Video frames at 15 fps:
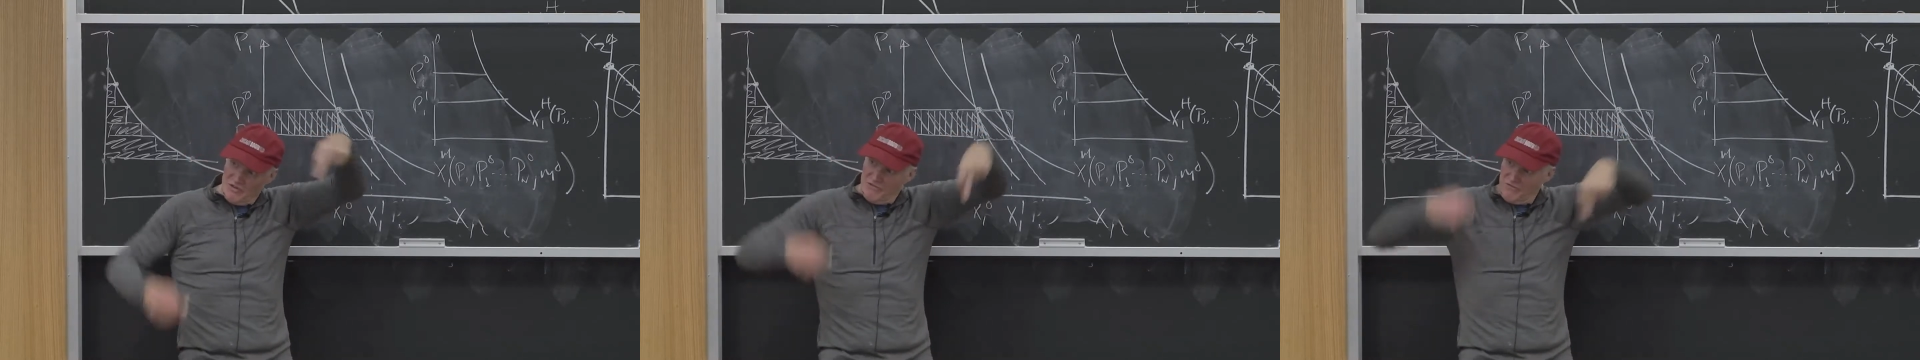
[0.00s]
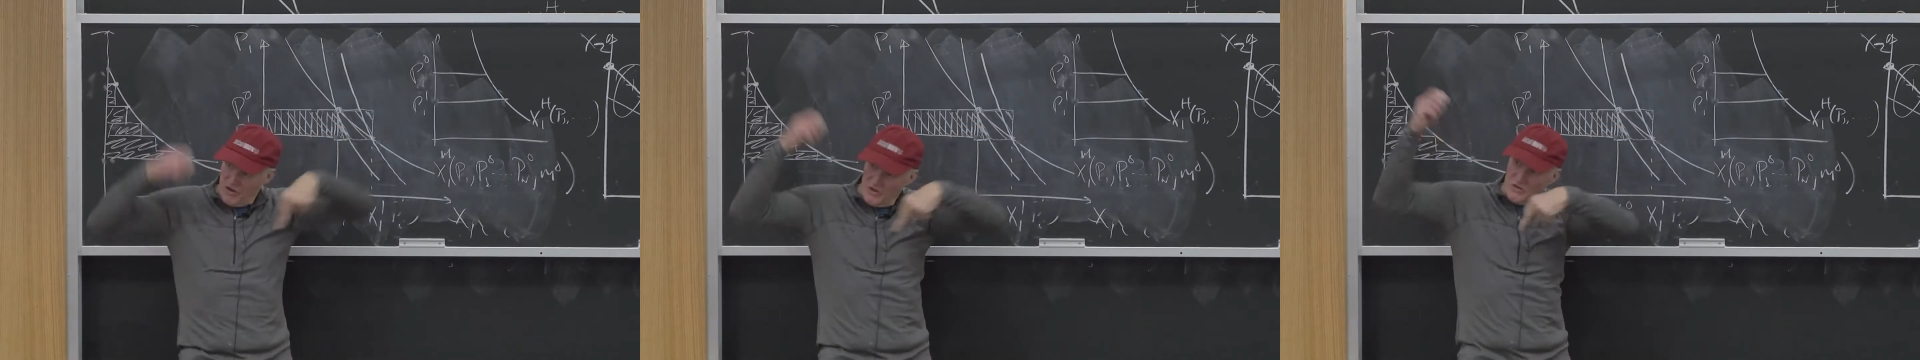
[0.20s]

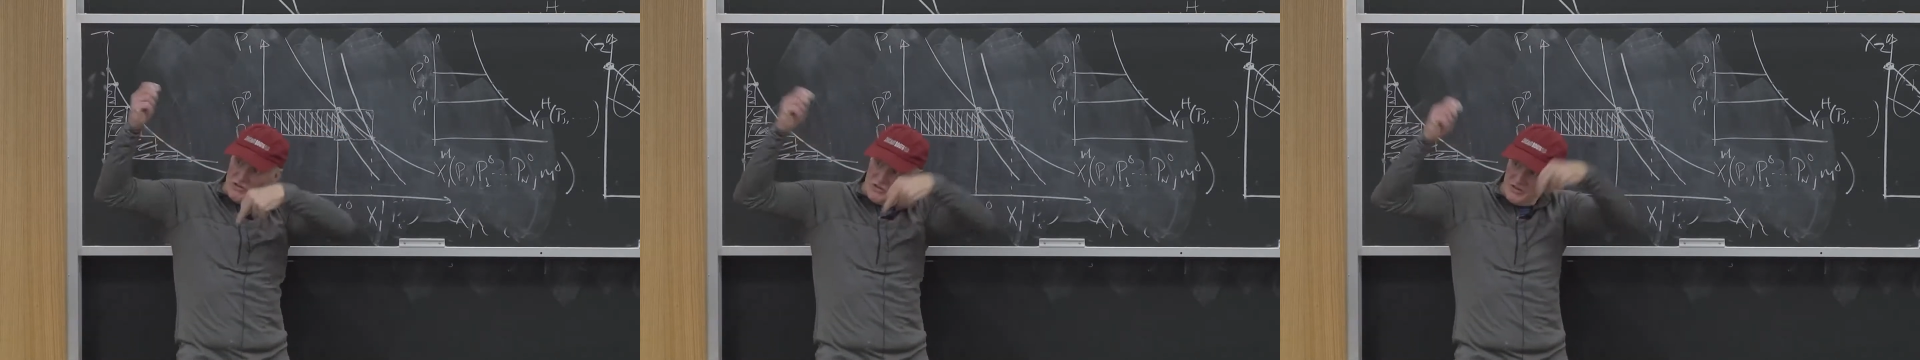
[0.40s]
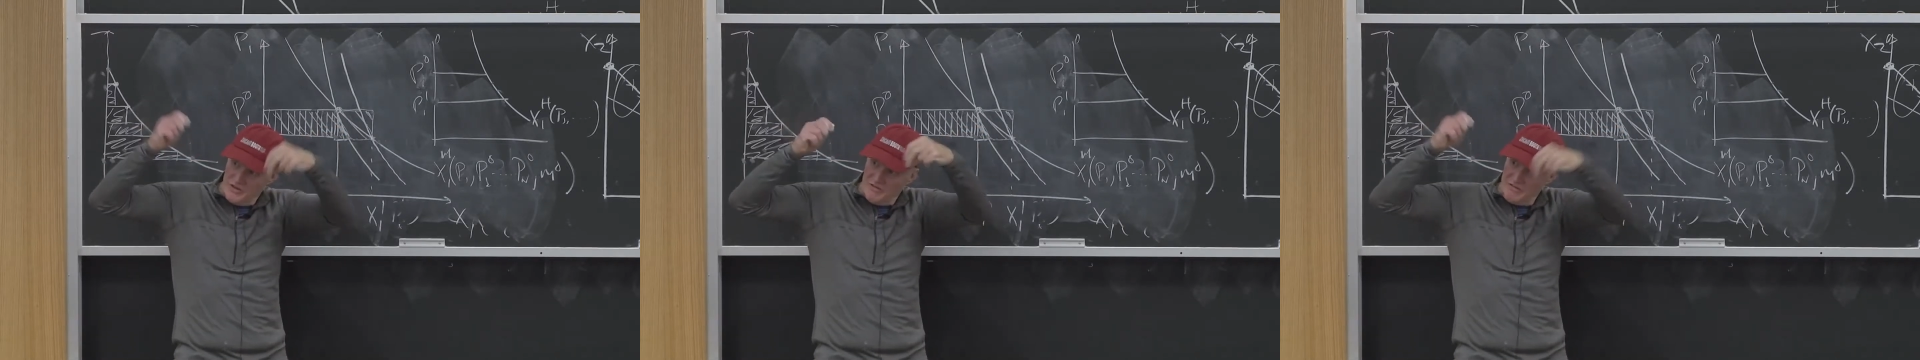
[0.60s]

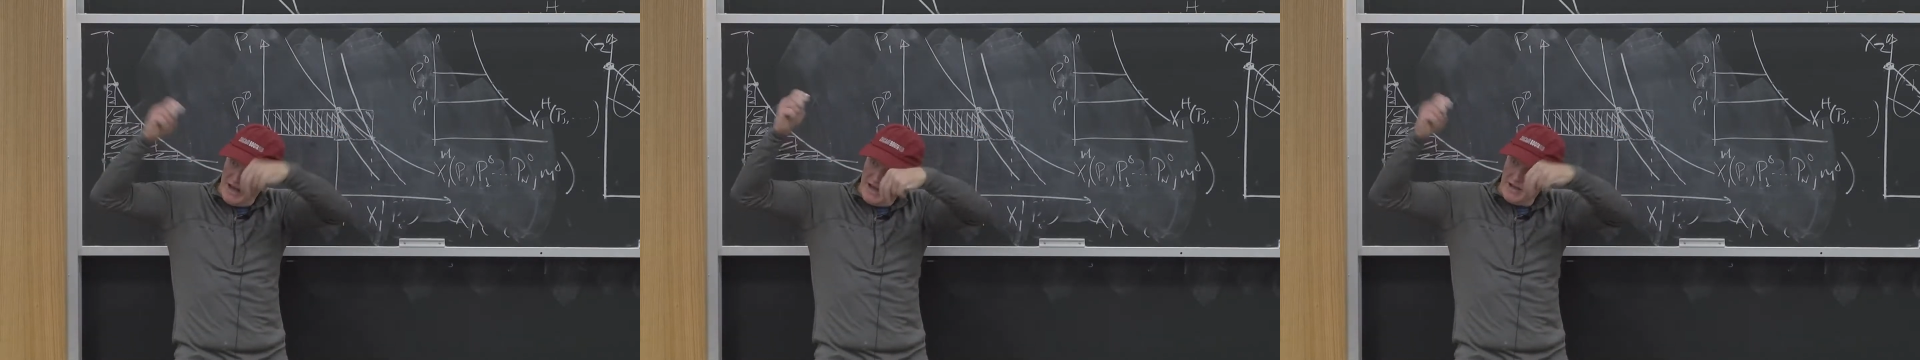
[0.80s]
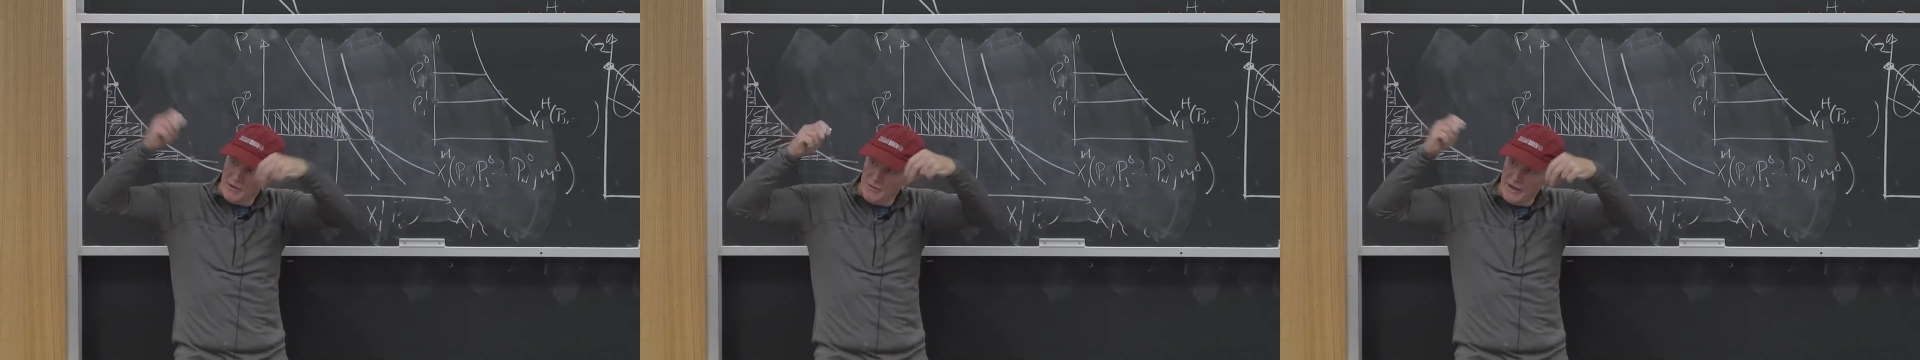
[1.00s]
function
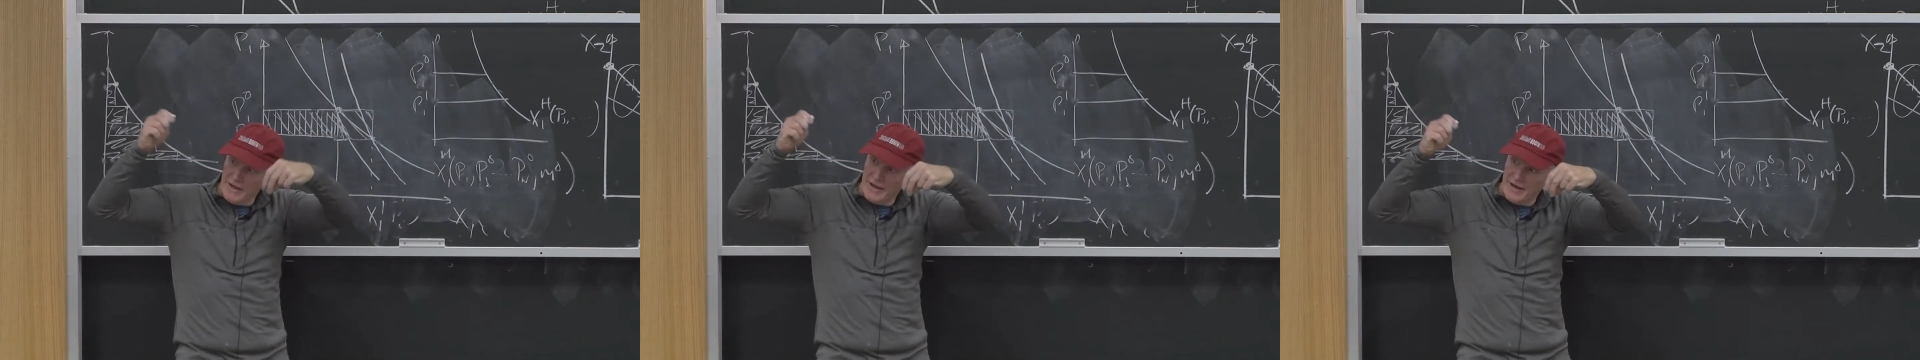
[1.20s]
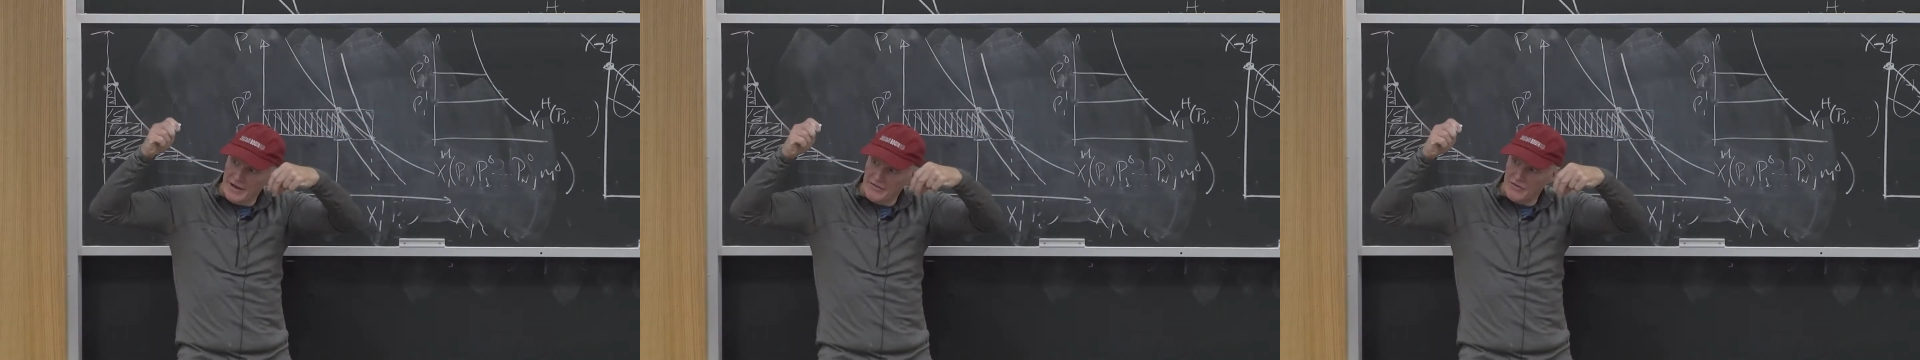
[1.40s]

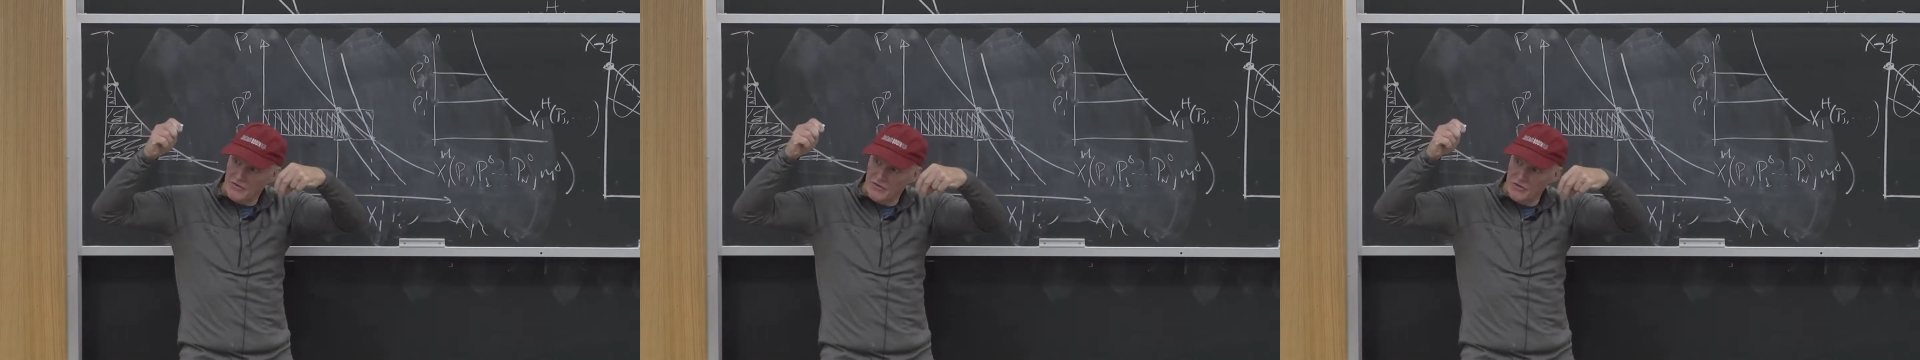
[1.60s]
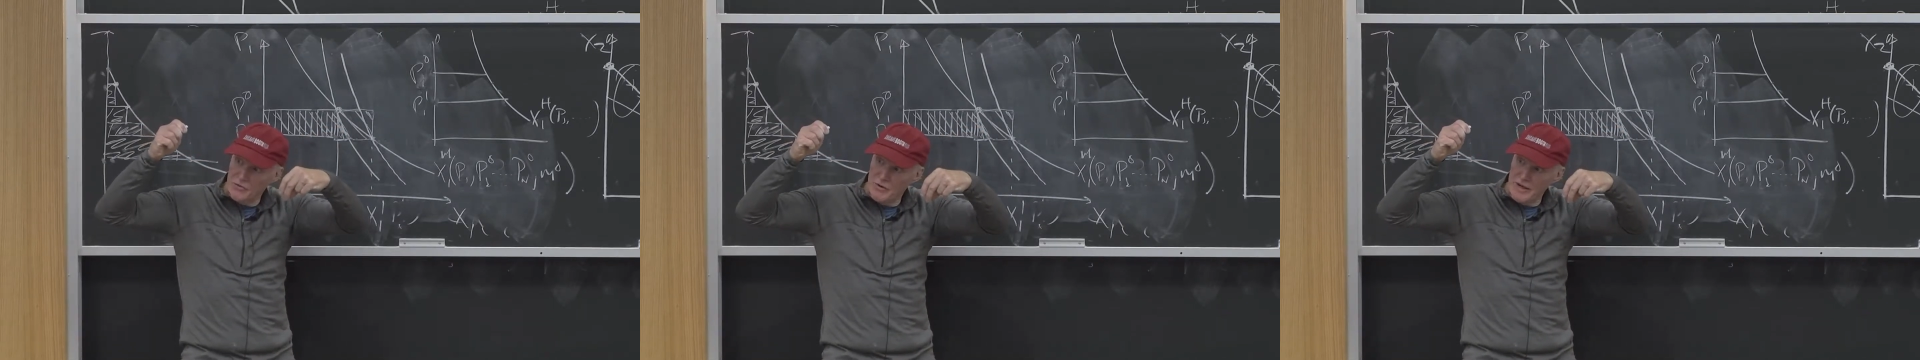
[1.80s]
evaluated at the
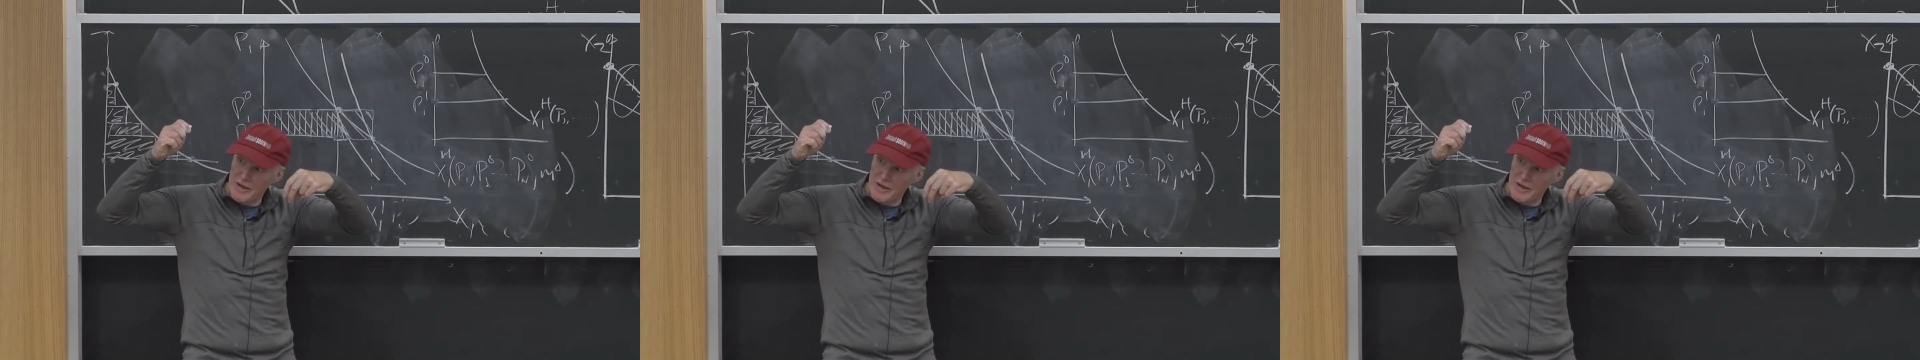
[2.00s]
two